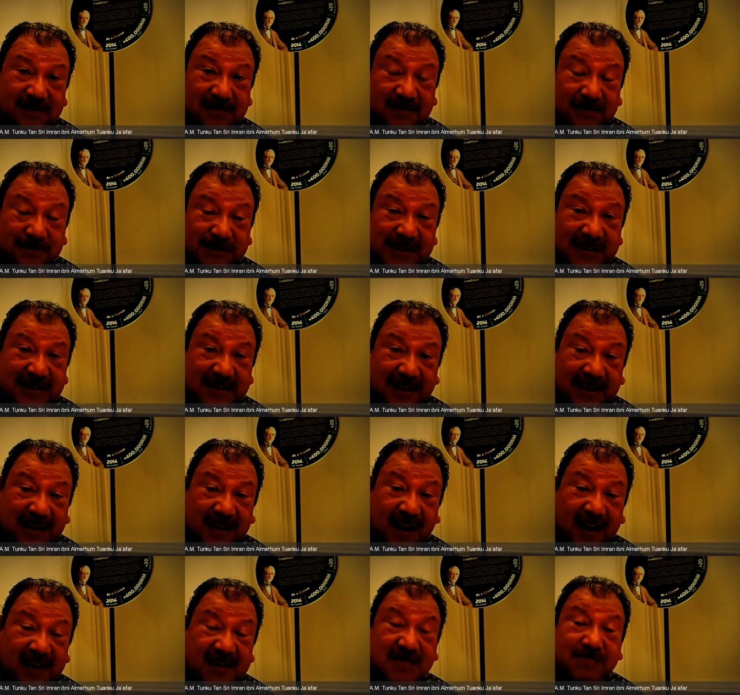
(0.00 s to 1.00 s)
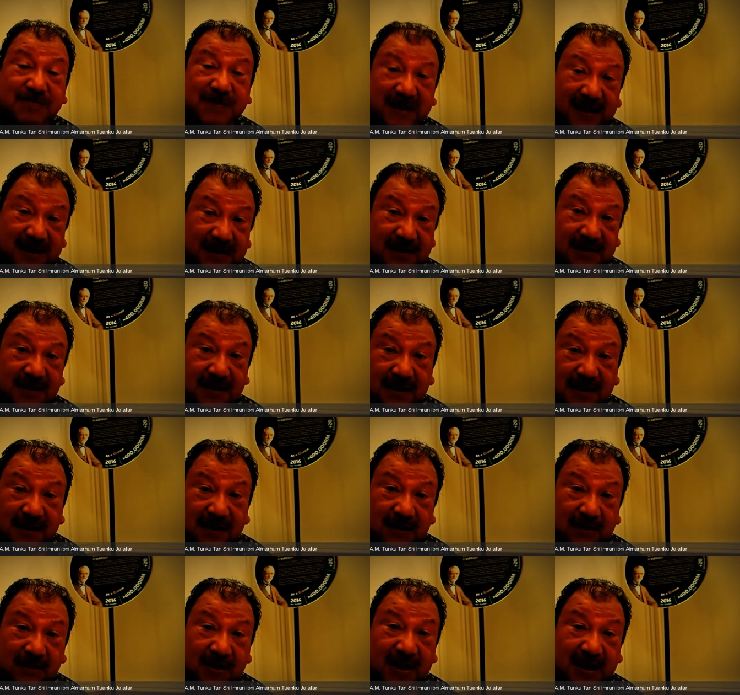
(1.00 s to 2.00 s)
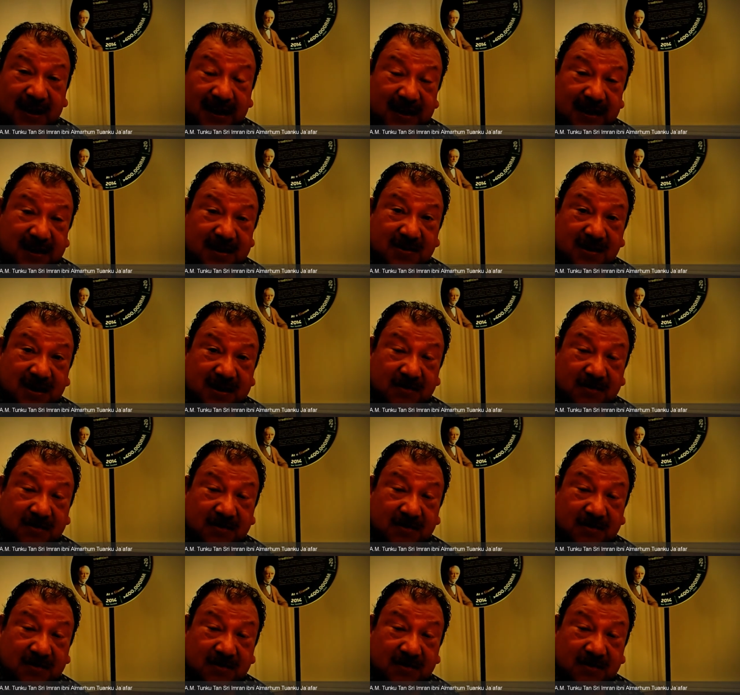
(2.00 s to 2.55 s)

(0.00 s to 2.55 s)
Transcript: means that Carlsberg really is,